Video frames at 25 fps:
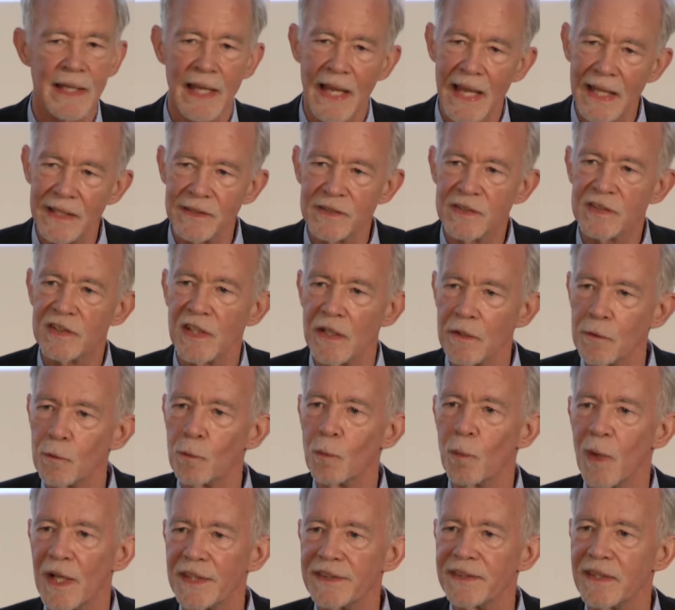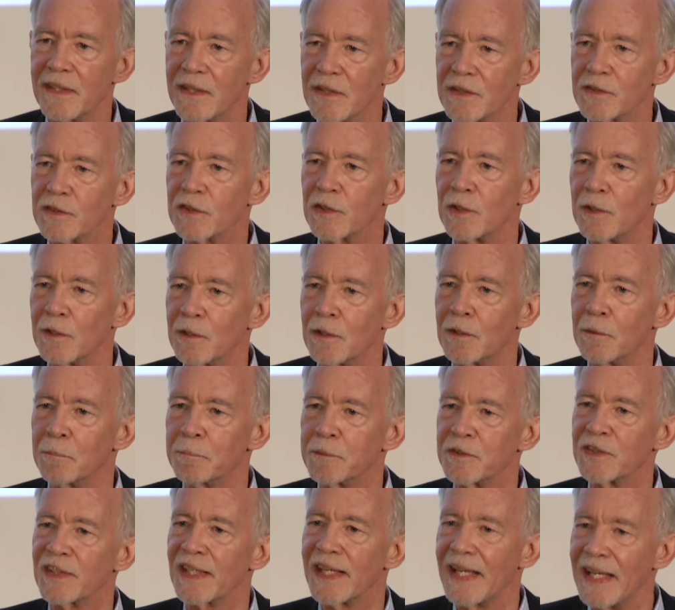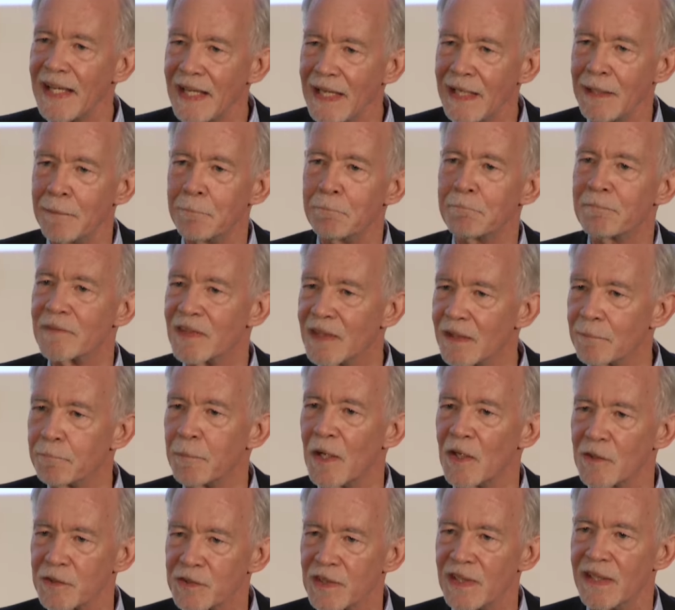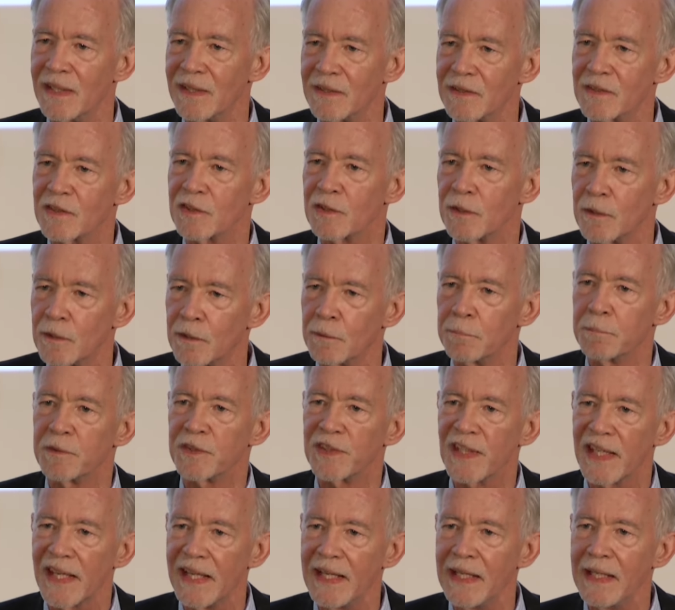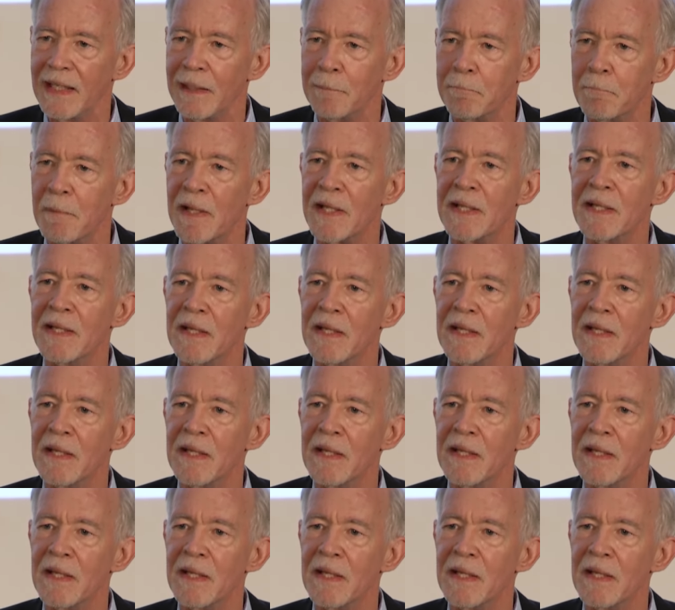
And so when the Serbs came, the Bosnian Serbs came,